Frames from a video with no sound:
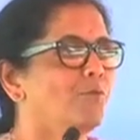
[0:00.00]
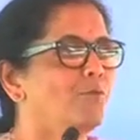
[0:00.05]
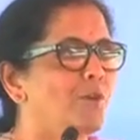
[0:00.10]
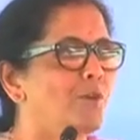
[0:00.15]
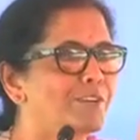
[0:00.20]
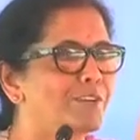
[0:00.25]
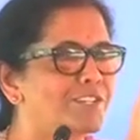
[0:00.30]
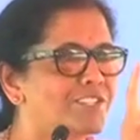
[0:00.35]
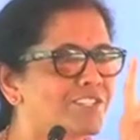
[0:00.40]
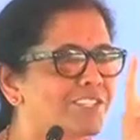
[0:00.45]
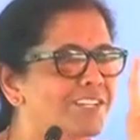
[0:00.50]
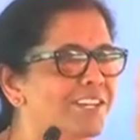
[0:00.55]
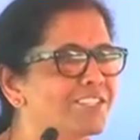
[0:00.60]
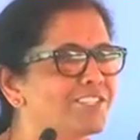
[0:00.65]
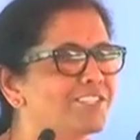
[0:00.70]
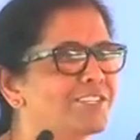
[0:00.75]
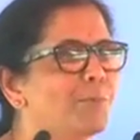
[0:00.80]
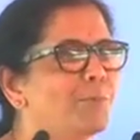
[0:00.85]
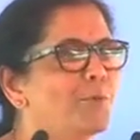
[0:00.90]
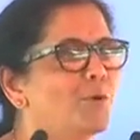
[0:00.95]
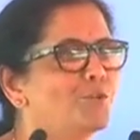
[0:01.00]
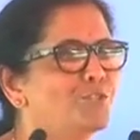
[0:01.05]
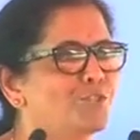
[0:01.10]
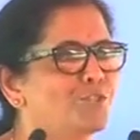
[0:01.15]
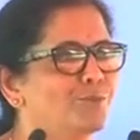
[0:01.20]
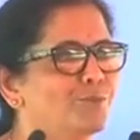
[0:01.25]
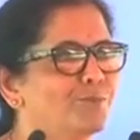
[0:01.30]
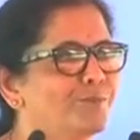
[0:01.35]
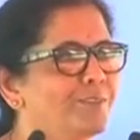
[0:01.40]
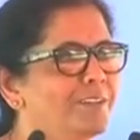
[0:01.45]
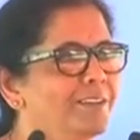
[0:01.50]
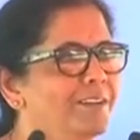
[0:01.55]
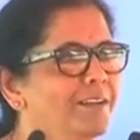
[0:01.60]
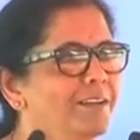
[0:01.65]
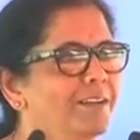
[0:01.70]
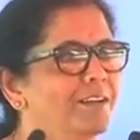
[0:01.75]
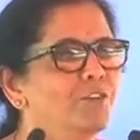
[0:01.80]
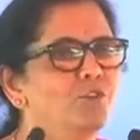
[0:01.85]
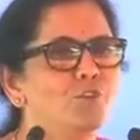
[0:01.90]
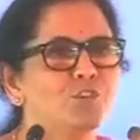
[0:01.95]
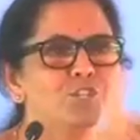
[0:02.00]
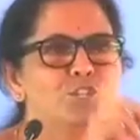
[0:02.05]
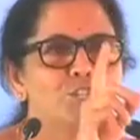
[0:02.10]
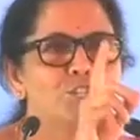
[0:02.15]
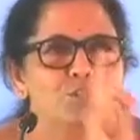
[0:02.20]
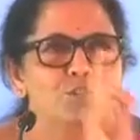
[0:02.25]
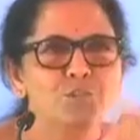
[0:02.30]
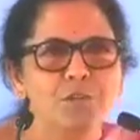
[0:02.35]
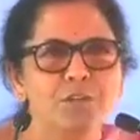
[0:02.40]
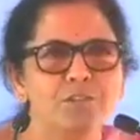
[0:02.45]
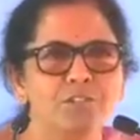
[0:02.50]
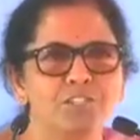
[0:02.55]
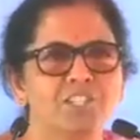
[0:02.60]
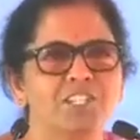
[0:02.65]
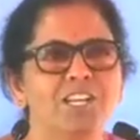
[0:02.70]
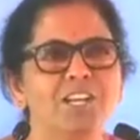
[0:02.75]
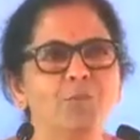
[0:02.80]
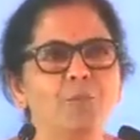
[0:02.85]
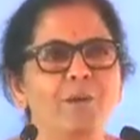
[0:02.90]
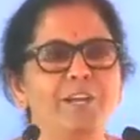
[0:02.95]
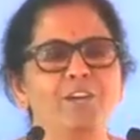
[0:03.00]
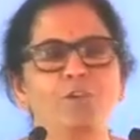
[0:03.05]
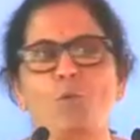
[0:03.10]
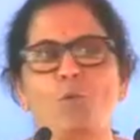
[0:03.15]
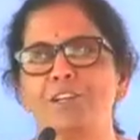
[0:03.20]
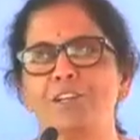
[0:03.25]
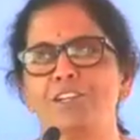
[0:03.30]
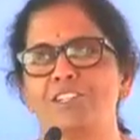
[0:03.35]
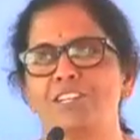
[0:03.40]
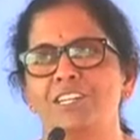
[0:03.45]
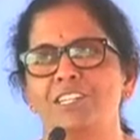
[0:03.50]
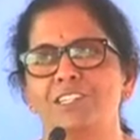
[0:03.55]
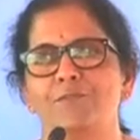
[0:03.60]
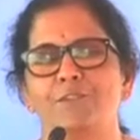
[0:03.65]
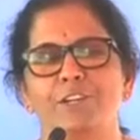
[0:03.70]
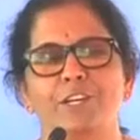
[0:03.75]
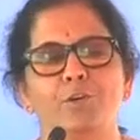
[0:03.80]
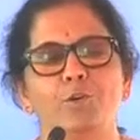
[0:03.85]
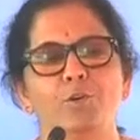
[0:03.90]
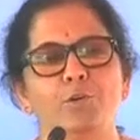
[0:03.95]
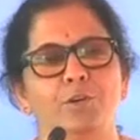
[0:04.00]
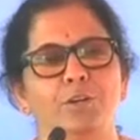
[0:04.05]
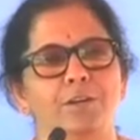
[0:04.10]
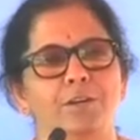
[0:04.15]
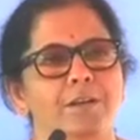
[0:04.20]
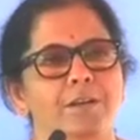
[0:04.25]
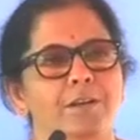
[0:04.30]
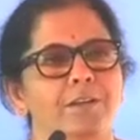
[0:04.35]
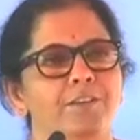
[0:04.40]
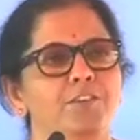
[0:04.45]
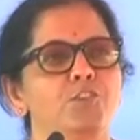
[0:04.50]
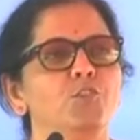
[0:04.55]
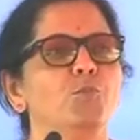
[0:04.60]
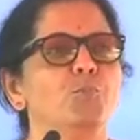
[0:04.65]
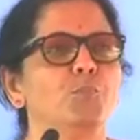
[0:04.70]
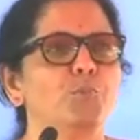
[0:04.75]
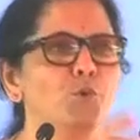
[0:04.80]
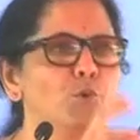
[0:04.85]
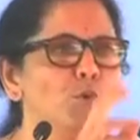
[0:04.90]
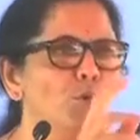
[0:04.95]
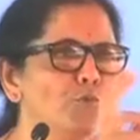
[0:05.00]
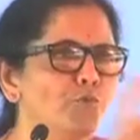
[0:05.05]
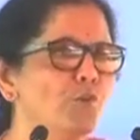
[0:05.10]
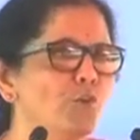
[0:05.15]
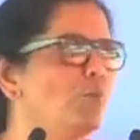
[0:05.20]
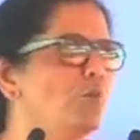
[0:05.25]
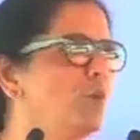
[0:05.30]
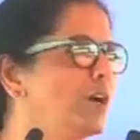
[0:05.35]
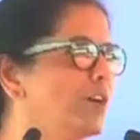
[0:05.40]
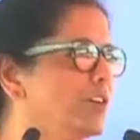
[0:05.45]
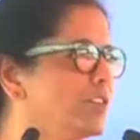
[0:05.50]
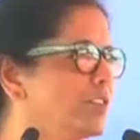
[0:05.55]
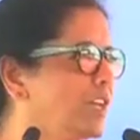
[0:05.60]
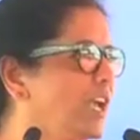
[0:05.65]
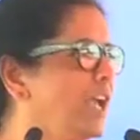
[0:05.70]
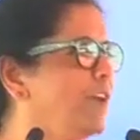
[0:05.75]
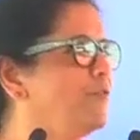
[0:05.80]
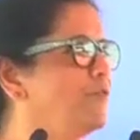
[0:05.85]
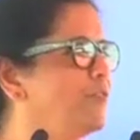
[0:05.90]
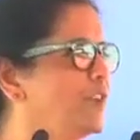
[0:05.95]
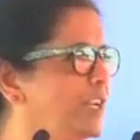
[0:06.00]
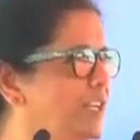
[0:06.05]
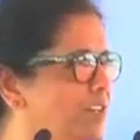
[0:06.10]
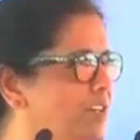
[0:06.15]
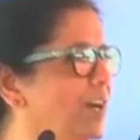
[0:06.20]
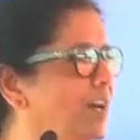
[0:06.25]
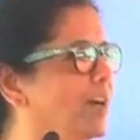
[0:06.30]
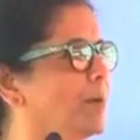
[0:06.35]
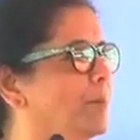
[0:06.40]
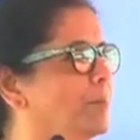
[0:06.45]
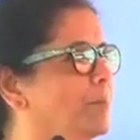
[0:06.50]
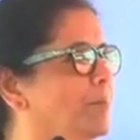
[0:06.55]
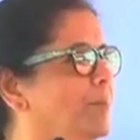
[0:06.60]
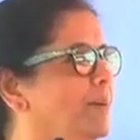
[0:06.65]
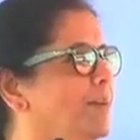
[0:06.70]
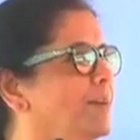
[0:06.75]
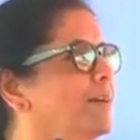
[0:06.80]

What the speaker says: We will still support you. You are still very qualitatively good. You prove your worth every time.